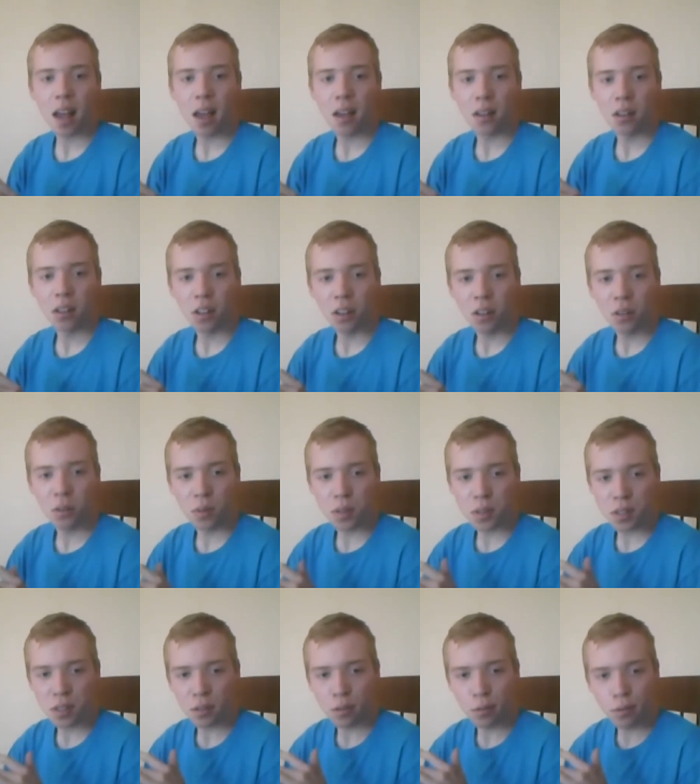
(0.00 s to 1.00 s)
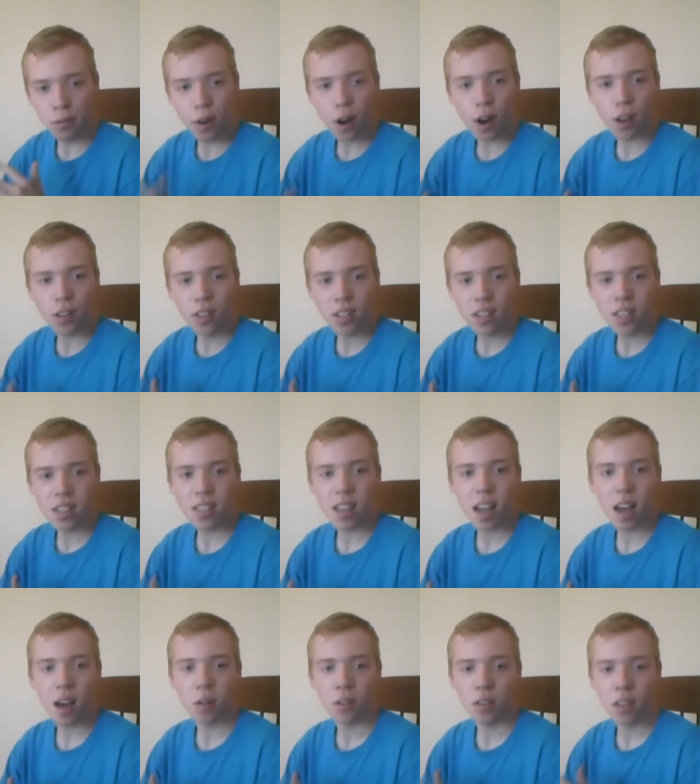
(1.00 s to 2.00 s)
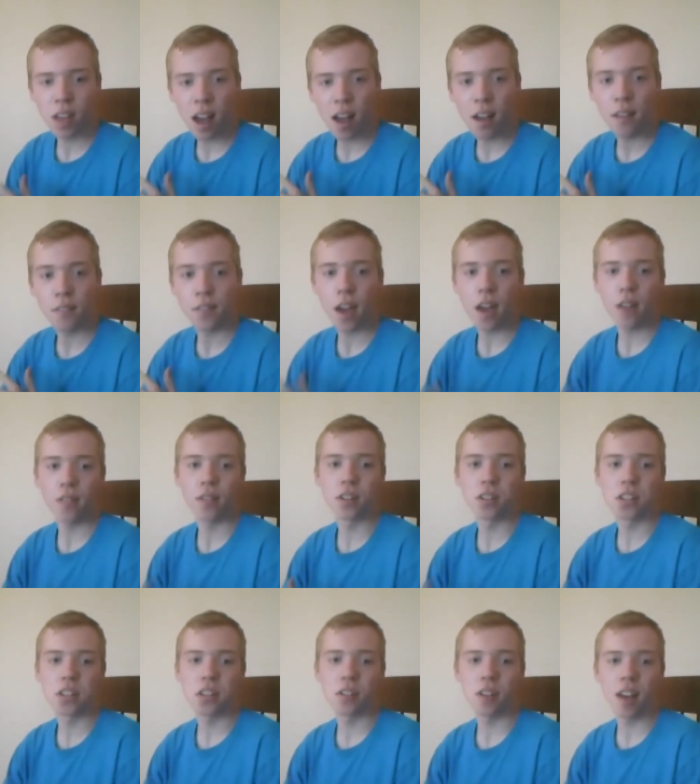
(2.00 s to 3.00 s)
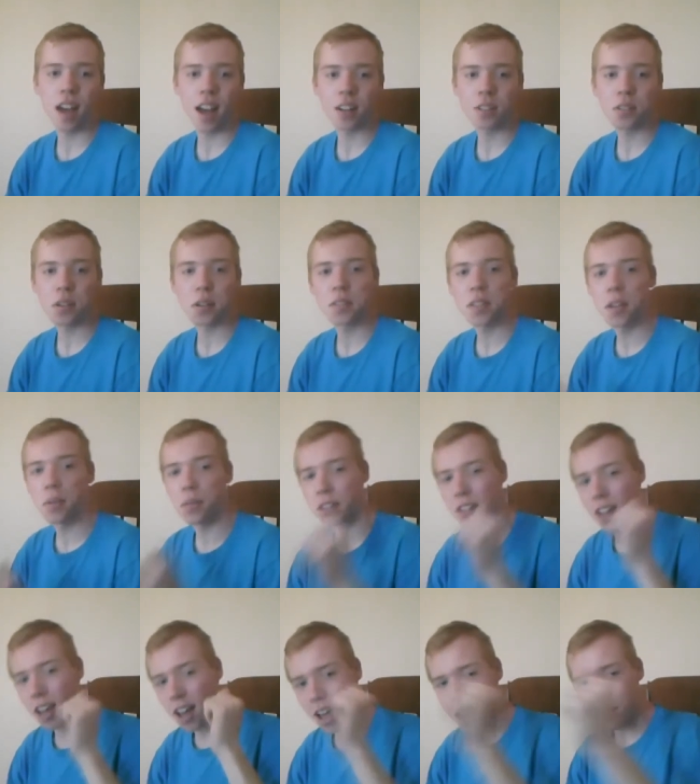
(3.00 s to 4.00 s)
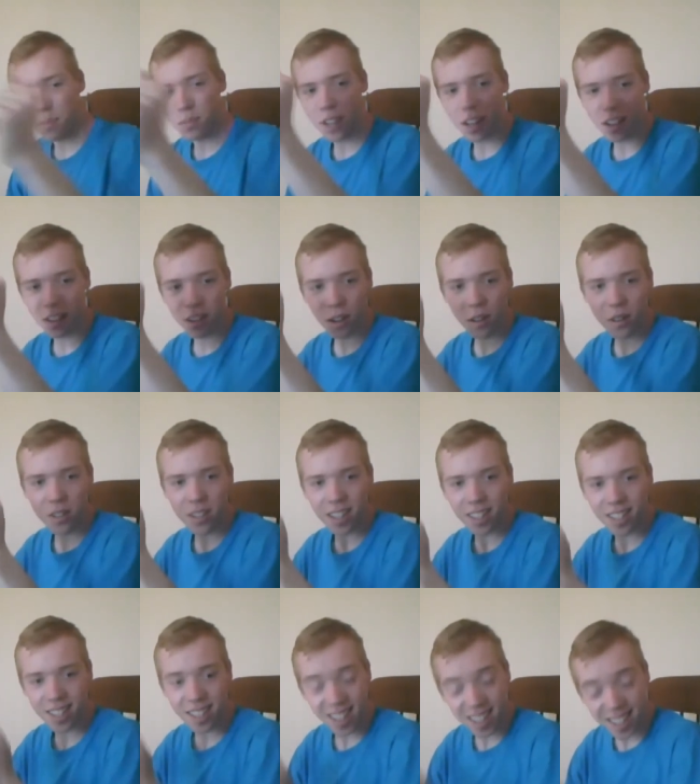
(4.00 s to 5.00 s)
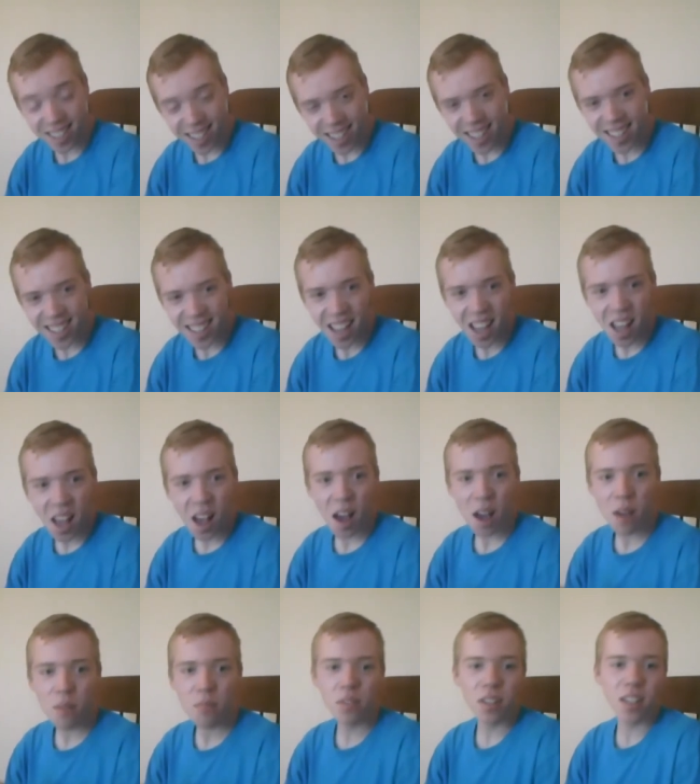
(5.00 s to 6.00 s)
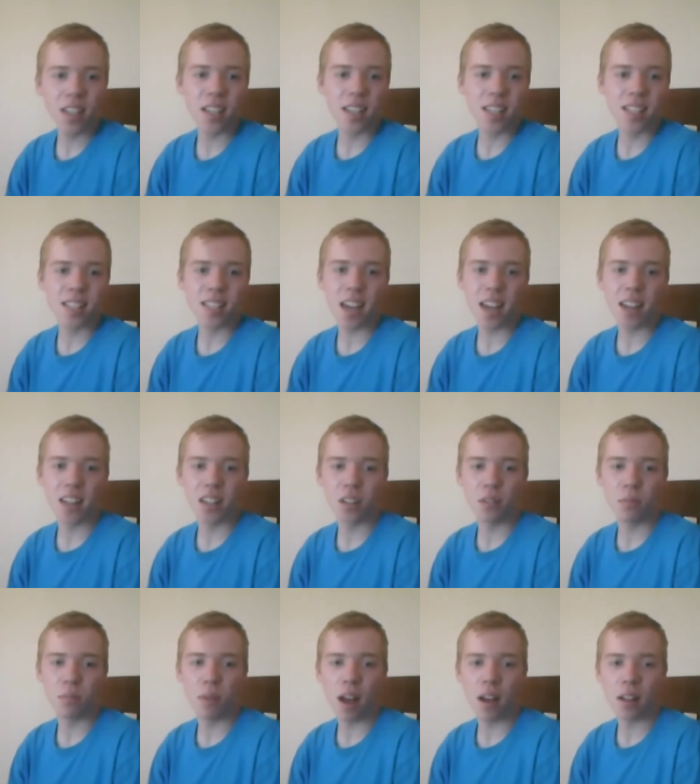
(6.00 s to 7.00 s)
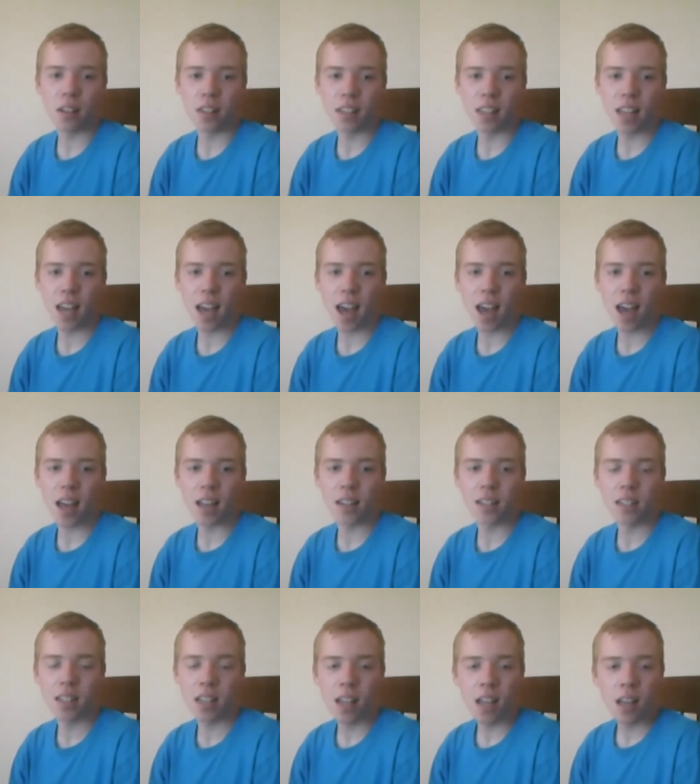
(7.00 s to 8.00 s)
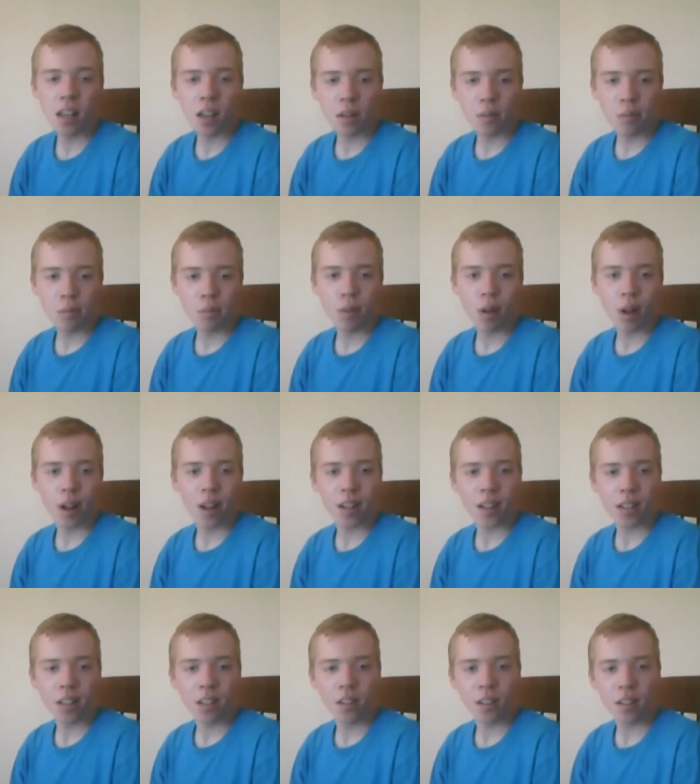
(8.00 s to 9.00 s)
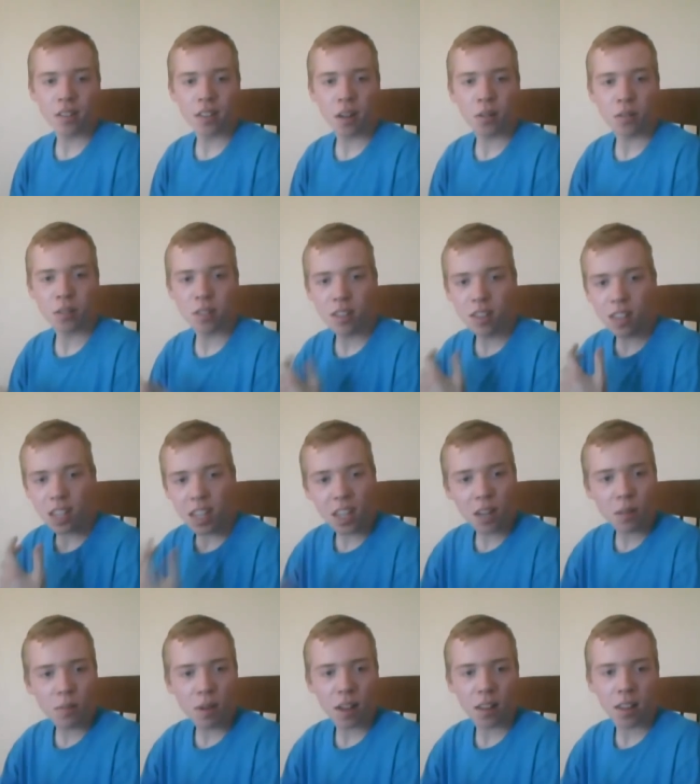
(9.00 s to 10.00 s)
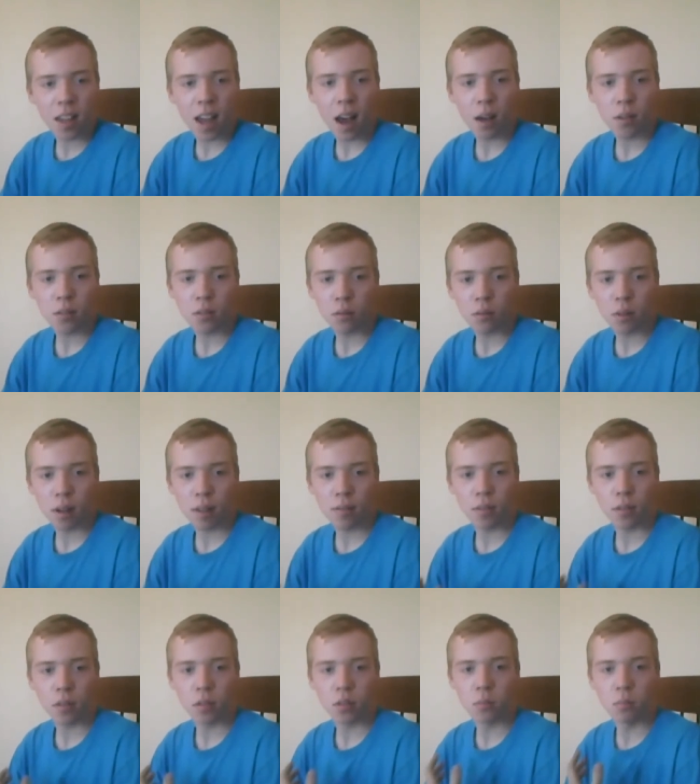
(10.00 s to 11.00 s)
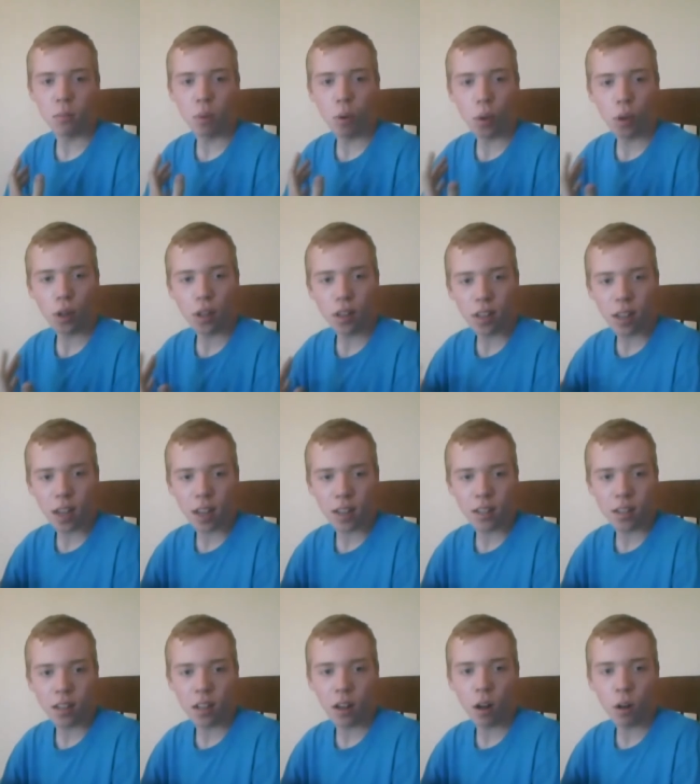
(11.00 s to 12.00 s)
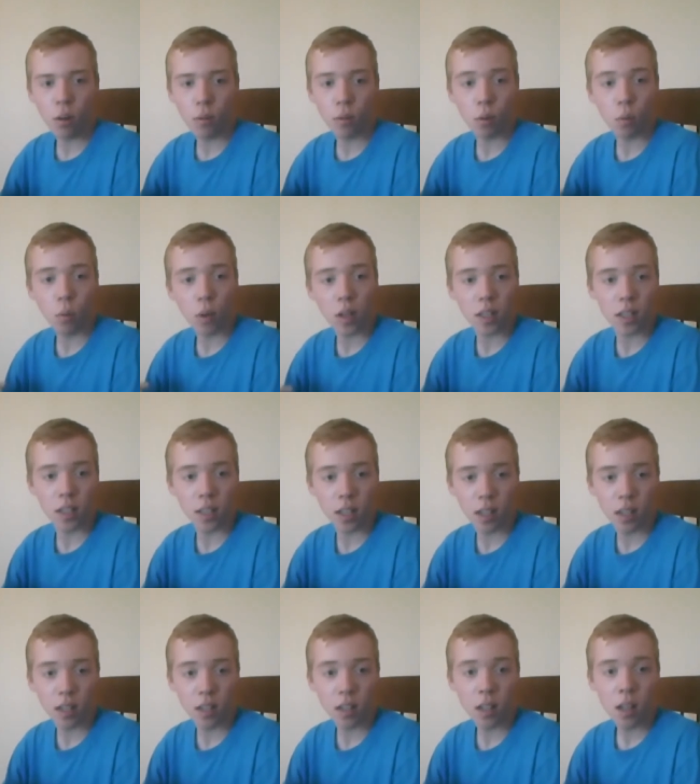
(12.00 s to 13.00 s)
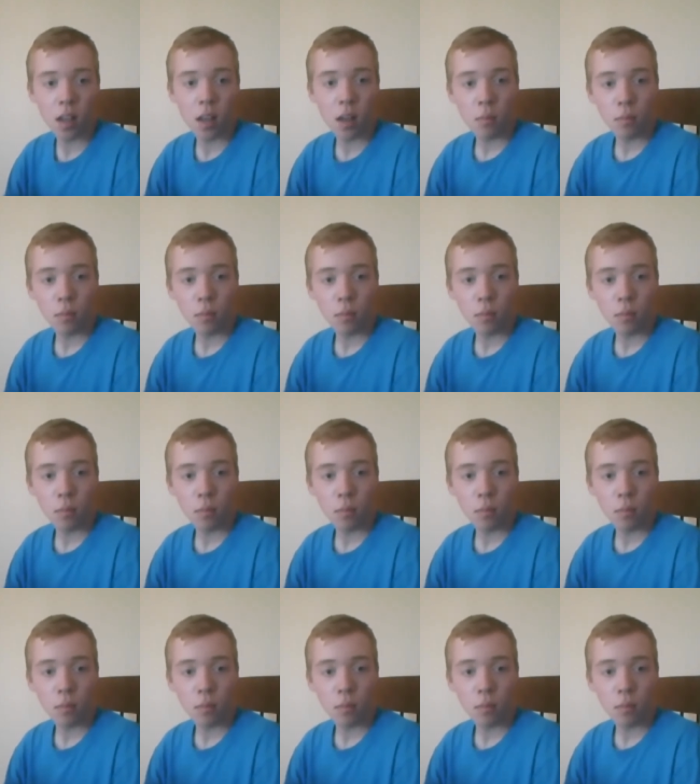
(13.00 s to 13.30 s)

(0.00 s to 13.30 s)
I learned was the farthest south that I've ever geocached. I was able to update those statistics. I'm really excited about that. But as I was thinking about the House of Refuge, mulling the idea over what it did,